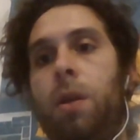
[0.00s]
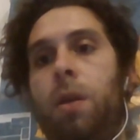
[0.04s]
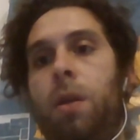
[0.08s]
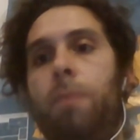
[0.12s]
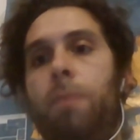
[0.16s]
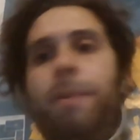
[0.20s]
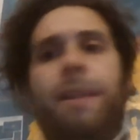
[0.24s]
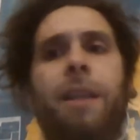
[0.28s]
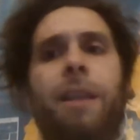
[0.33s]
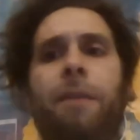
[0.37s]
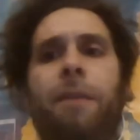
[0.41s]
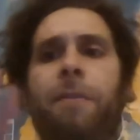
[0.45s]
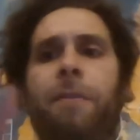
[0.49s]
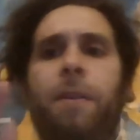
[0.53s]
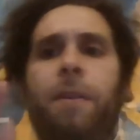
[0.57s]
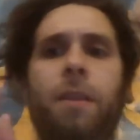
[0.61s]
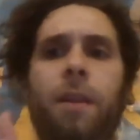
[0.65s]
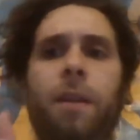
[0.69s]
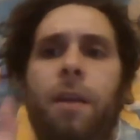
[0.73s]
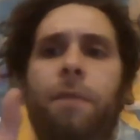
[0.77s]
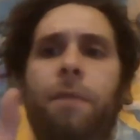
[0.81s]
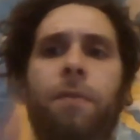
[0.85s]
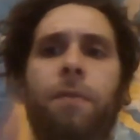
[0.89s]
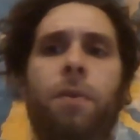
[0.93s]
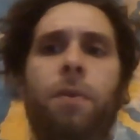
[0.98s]
But
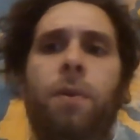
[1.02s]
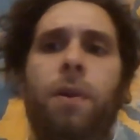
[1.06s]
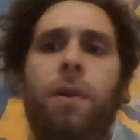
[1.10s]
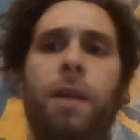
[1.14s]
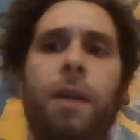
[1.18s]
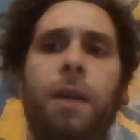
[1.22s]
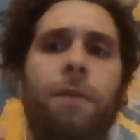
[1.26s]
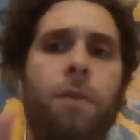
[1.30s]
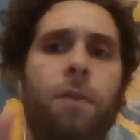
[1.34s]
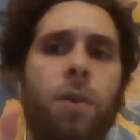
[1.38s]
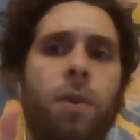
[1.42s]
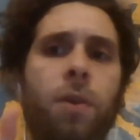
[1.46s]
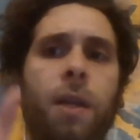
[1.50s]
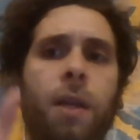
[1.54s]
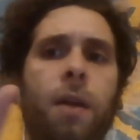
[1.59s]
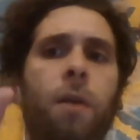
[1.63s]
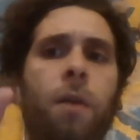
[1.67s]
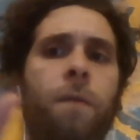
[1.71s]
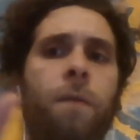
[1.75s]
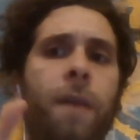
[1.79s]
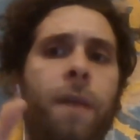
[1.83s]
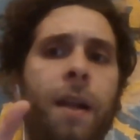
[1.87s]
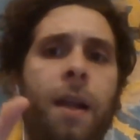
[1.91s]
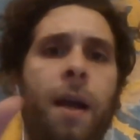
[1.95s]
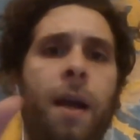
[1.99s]
definitely, if you hear
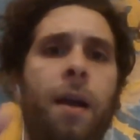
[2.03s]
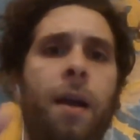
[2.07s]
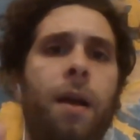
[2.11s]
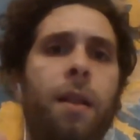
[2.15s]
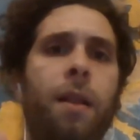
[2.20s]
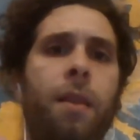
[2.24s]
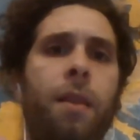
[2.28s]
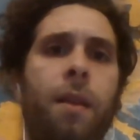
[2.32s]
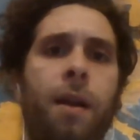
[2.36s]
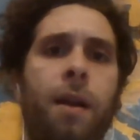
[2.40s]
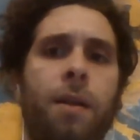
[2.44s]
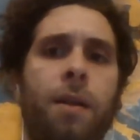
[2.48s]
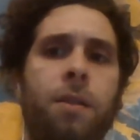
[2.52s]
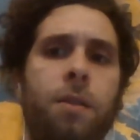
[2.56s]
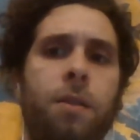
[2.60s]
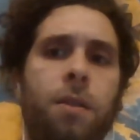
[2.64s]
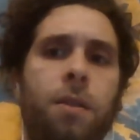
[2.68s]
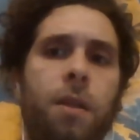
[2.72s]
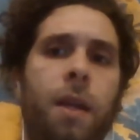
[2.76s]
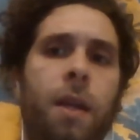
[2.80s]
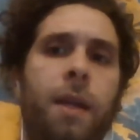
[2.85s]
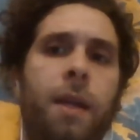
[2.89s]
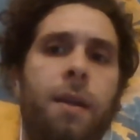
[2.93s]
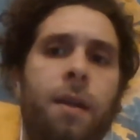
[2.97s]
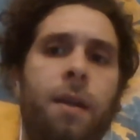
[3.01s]
of any trust,
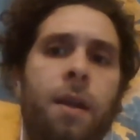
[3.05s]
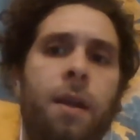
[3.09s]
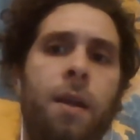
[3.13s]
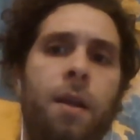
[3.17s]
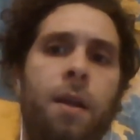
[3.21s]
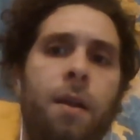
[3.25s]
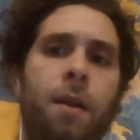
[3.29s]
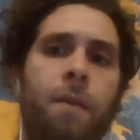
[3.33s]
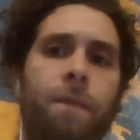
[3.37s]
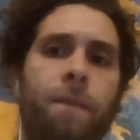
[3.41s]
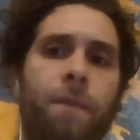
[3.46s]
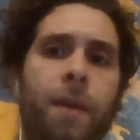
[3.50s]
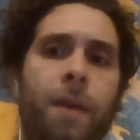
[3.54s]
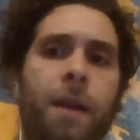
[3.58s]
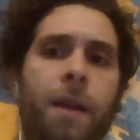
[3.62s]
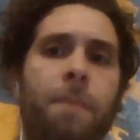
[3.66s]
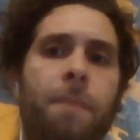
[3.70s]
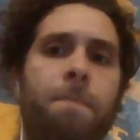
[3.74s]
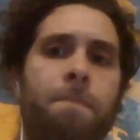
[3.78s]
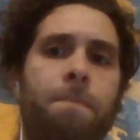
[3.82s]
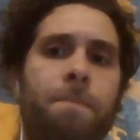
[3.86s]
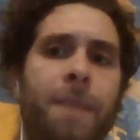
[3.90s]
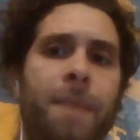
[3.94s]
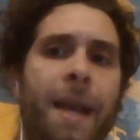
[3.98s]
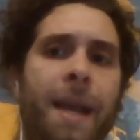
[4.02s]
like
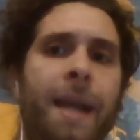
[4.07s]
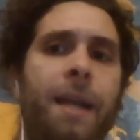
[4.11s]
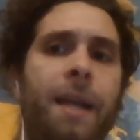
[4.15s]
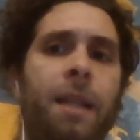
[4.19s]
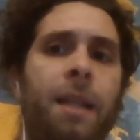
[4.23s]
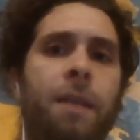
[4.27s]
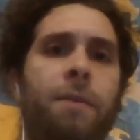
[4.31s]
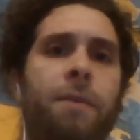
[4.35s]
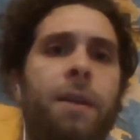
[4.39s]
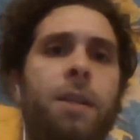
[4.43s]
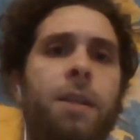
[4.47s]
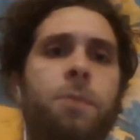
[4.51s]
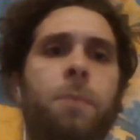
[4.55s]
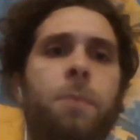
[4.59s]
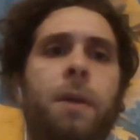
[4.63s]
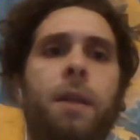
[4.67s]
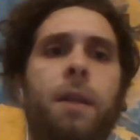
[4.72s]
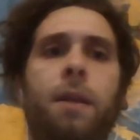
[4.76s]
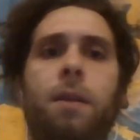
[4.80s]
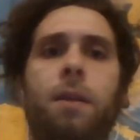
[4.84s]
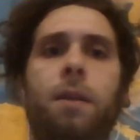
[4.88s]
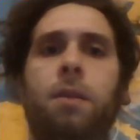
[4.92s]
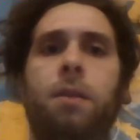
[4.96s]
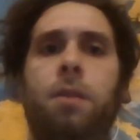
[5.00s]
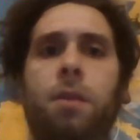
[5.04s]
very negative
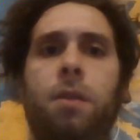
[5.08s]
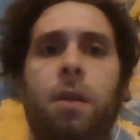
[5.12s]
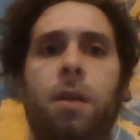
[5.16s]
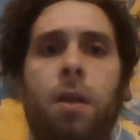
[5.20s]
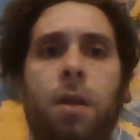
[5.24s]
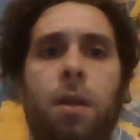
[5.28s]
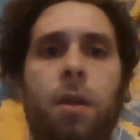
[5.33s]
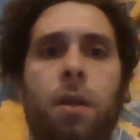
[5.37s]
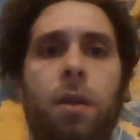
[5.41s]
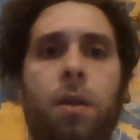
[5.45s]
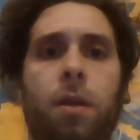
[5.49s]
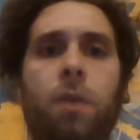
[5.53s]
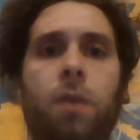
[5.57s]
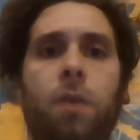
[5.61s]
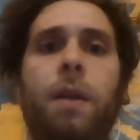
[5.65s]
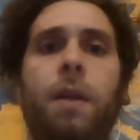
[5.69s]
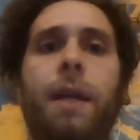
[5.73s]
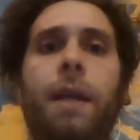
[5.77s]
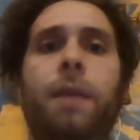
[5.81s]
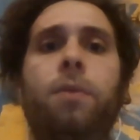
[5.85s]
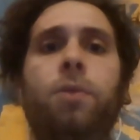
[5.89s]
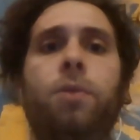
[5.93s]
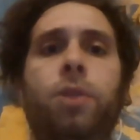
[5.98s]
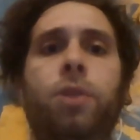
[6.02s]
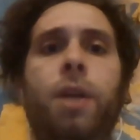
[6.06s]
experience, you
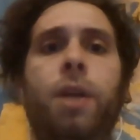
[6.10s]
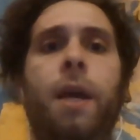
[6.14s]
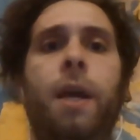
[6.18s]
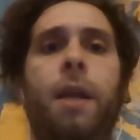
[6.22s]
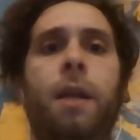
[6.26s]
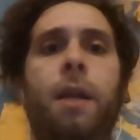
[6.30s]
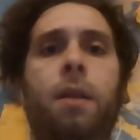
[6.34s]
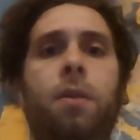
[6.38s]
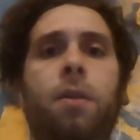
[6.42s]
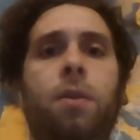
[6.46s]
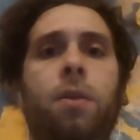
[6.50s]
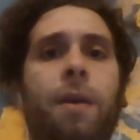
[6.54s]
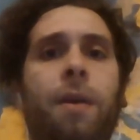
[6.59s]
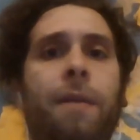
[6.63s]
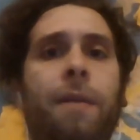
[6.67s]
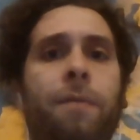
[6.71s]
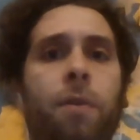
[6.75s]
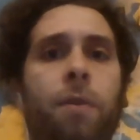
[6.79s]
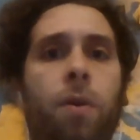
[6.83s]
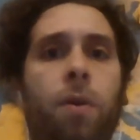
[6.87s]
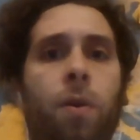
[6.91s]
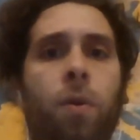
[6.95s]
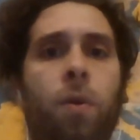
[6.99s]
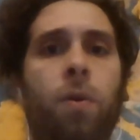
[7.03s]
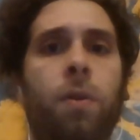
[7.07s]
need to share it. You have
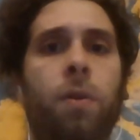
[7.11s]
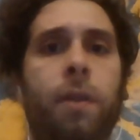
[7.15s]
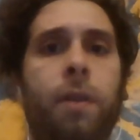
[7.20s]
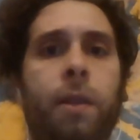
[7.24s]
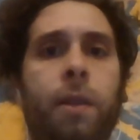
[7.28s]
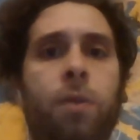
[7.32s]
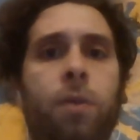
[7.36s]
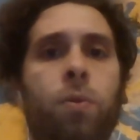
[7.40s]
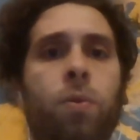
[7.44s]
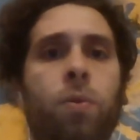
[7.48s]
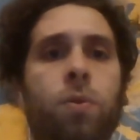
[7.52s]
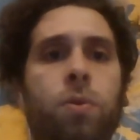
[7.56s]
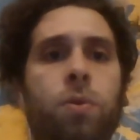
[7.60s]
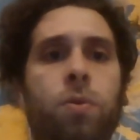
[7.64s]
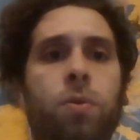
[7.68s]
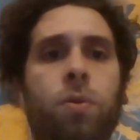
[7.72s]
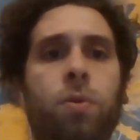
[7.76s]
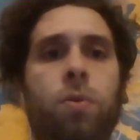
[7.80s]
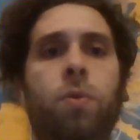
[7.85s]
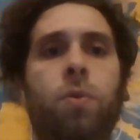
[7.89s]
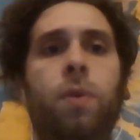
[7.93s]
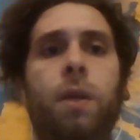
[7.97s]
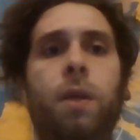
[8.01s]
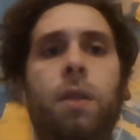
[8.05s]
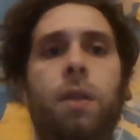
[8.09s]
all the tools to
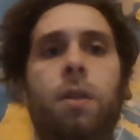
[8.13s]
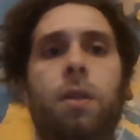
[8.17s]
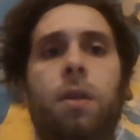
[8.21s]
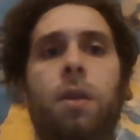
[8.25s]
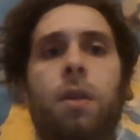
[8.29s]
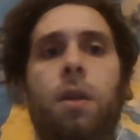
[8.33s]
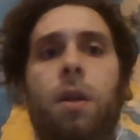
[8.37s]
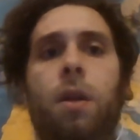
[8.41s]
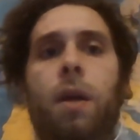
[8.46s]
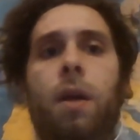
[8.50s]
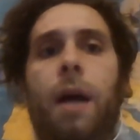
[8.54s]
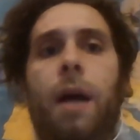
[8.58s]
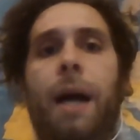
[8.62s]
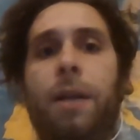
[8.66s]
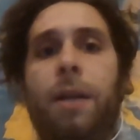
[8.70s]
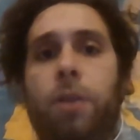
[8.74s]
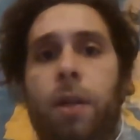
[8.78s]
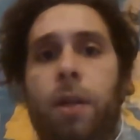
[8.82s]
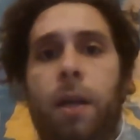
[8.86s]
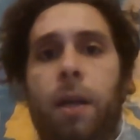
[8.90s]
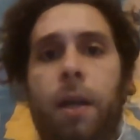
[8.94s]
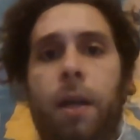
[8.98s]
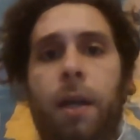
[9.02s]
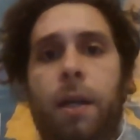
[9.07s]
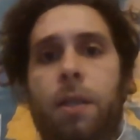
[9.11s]
do it.
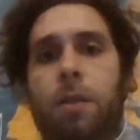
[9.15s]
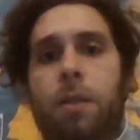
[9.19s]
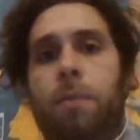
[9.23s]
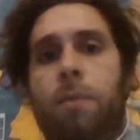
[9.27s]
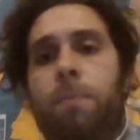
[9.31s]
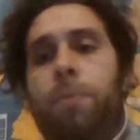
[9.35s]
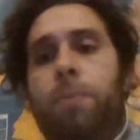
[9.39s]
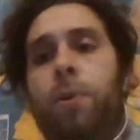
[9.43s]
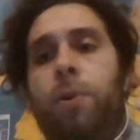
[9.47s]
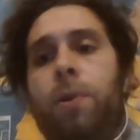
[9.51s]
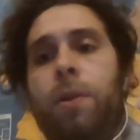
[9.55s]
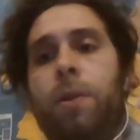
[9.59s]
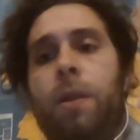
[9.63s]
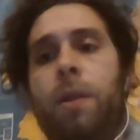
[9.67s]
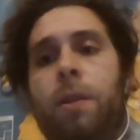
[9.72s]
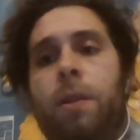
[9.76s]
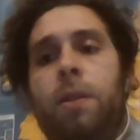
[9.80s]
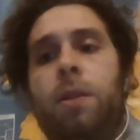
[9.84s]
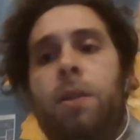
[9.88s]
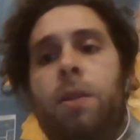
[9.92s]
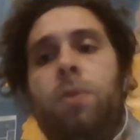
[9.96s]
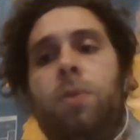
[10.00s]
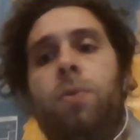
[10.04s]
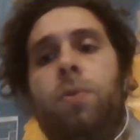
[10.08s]
Actually, it's important that you